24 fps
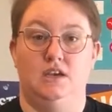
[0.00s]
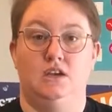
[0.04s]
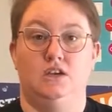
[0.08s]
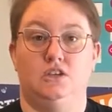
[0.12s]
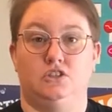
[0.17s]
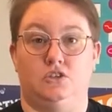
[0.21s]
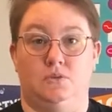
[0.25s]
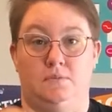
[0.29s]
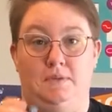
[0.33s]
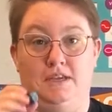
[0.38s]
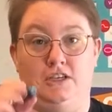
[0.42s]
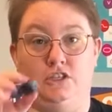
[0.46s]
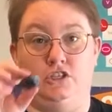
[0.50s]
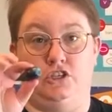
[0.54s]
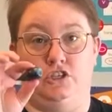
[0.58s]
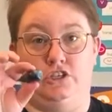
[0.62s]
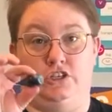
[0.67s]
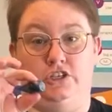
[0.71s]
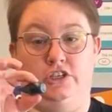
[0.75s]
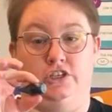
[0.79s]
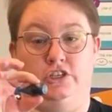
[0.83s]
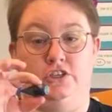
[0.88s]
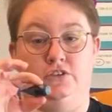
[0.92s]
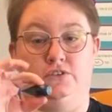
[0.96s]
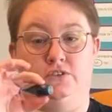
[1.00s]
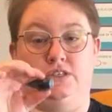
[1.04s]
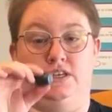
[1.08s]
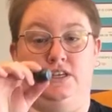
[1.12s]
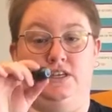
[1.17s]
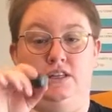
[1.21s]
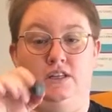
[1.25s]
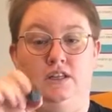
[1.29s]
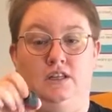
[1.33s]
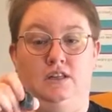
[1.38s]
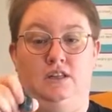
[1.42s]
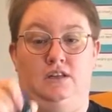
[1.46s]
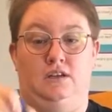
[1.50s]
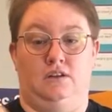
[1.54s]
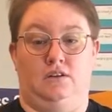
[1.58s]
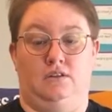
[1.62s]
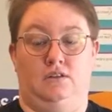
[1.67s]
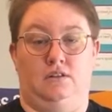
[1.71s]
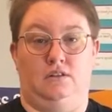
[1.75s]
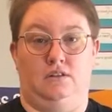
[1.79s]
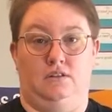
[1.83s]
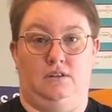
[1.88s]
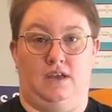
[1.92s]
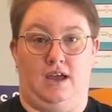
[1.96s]
So make sure you're using the
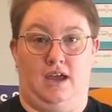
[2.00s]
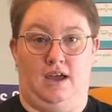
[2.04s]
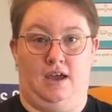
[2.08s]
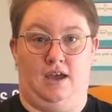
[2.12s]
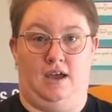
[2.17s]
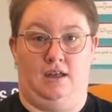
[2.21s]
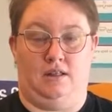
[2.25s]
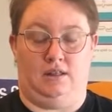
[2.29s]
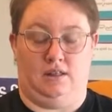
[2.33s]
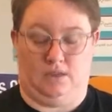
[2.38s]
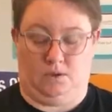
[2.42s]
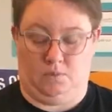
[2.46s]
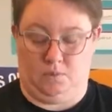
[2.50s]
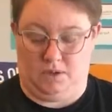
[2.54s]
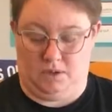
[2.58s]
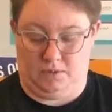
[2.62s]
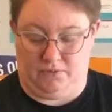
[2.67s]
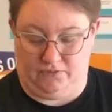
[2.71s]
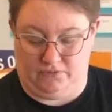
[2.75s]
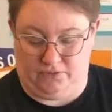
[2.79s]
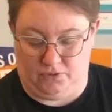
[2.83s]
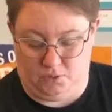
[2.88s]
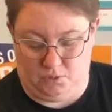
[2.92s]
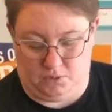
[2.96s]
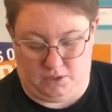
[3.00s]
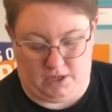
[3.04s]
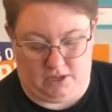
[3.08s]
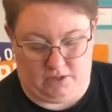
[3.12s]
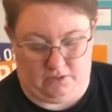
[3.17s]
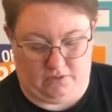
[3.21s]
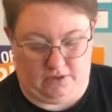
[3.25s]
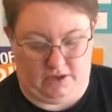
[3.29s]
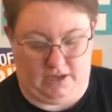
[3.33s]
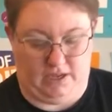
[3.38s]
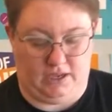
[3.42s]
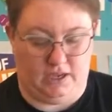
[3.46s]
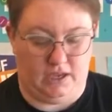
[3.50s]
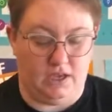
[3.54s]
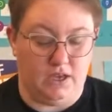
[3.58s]
little uh, liquid food coloring.